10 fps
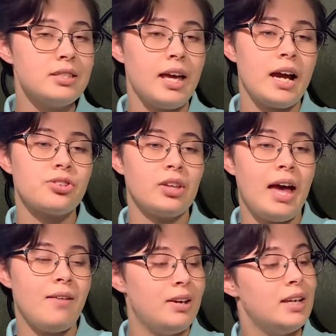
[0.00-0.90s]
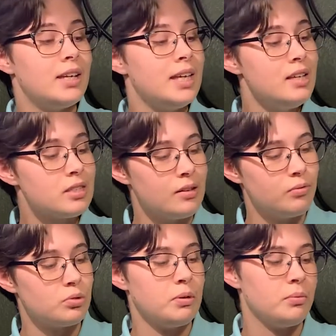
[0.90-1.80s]
They actually have an adhesive,
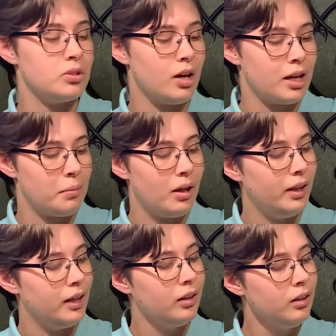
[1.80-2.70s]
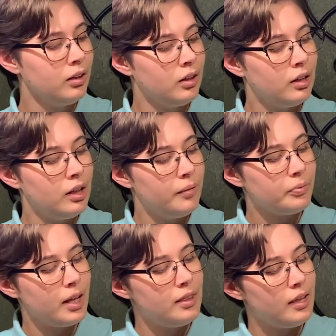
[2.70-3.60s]
which we will talk about later.
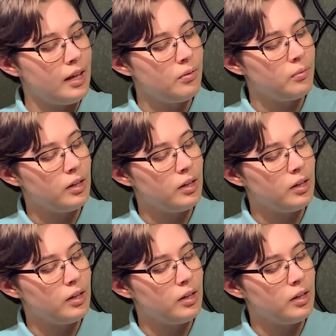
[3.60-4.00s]
And then